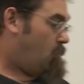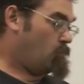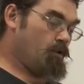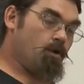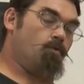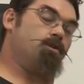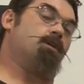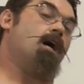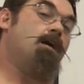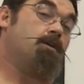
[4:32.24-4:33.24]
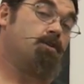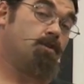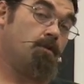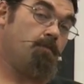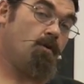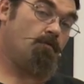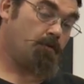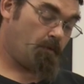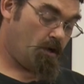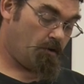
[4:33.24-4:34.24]
We told you the Kydex is going to be over
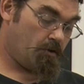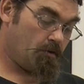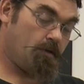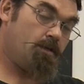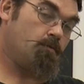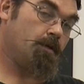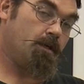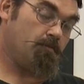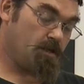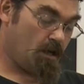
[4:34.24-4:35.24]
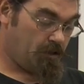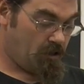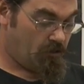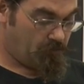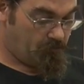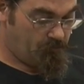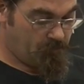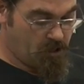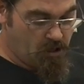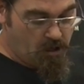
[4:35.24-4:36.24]
300 degrees when it comes out of the oven.
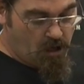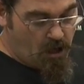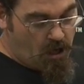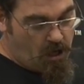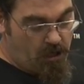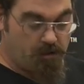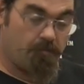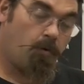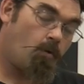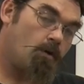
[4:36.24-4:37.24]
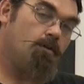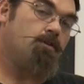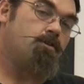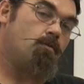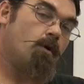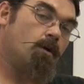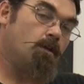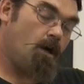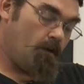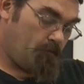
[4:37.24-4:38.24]
It's important that you wear
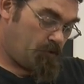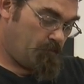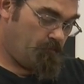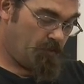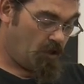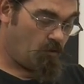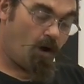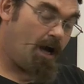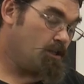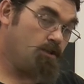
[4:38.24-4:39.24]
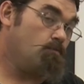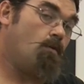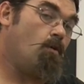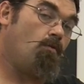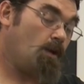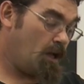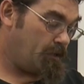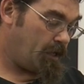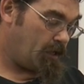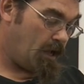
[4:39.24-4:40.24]
gloves. Otherwise, you won't hold on
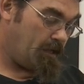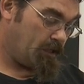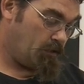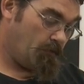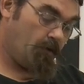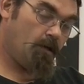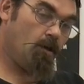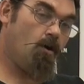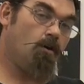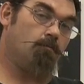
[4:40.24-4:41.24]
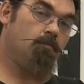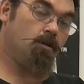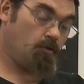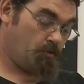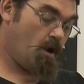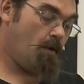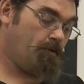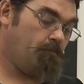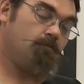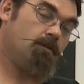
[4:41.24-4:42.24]
to that Kydex for very long. And you'll drop
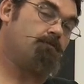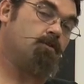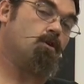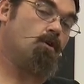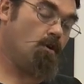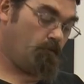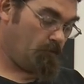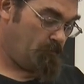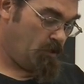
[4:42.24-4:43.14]
it and you'll have to start over.